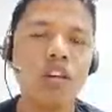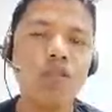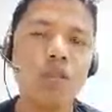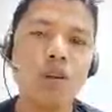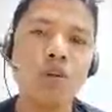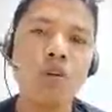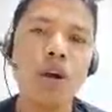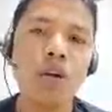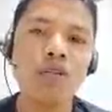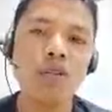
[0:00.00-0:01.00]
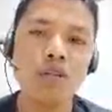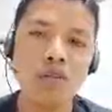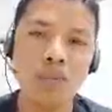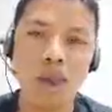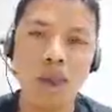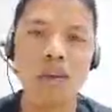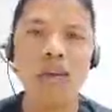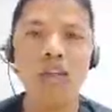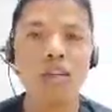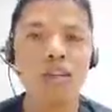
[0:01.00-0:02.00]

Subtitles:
For bear,